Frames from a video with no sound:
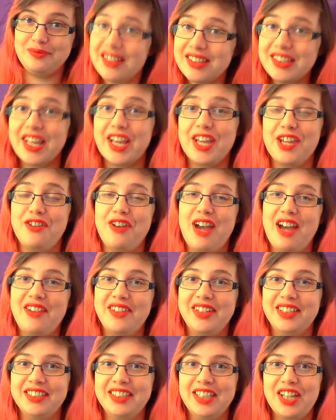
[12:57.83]
And there you
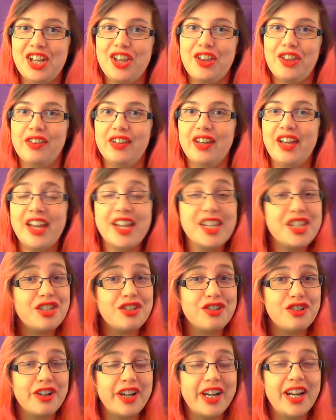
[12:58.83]
have it the
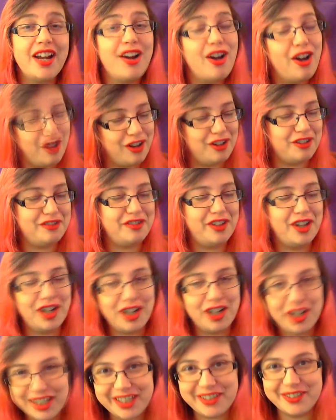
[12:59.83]
history
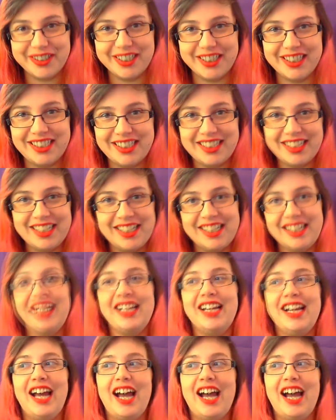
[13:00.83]
of Hollywood.